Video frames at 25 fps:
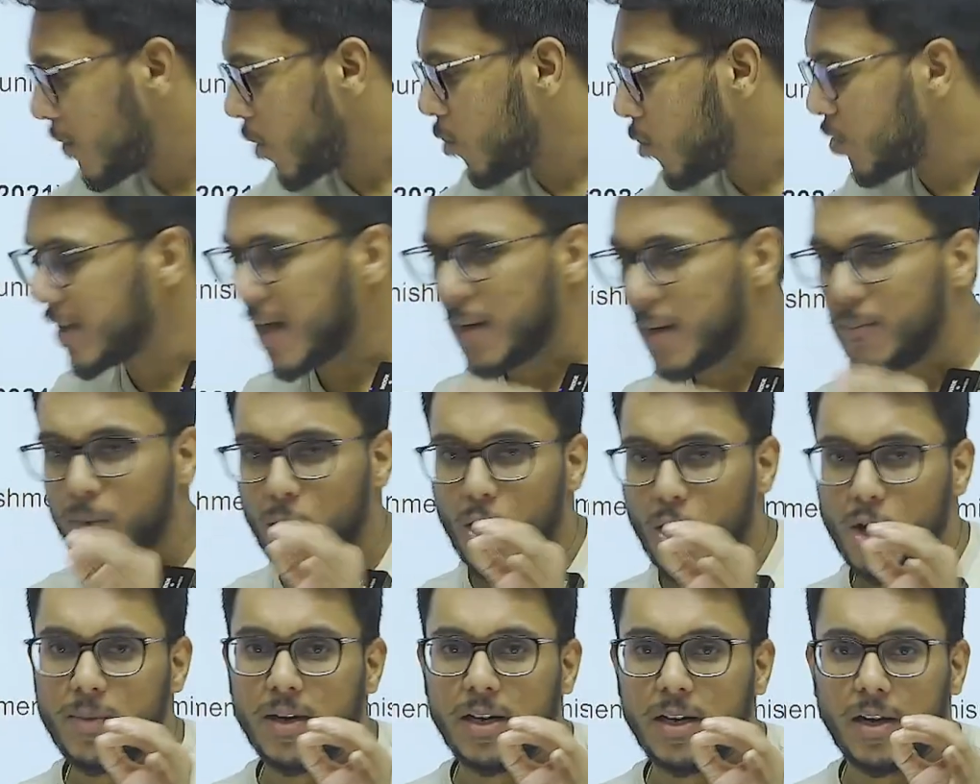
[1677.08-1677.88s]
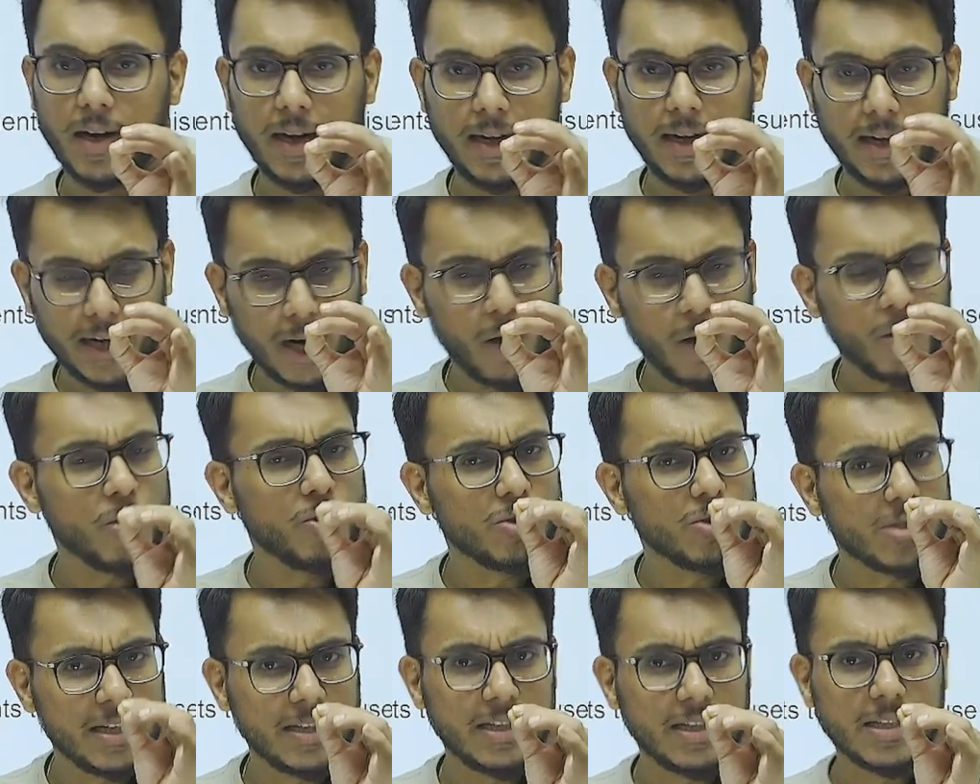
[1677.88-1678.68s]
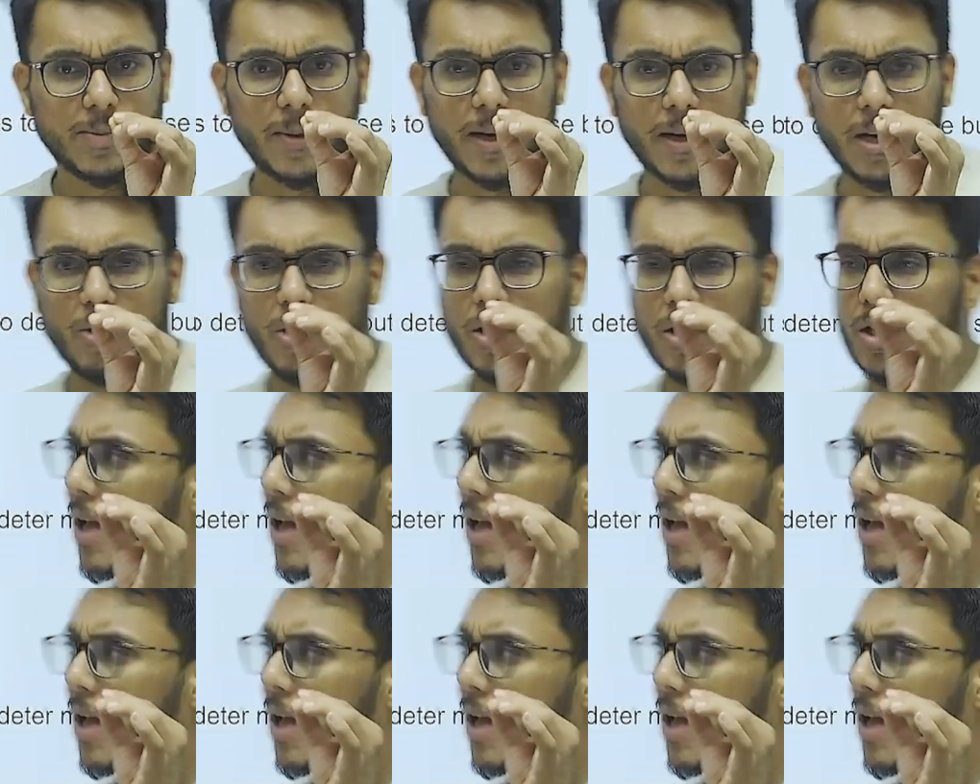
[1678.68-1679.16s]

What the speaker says: the employment rate, now you see this particular thing,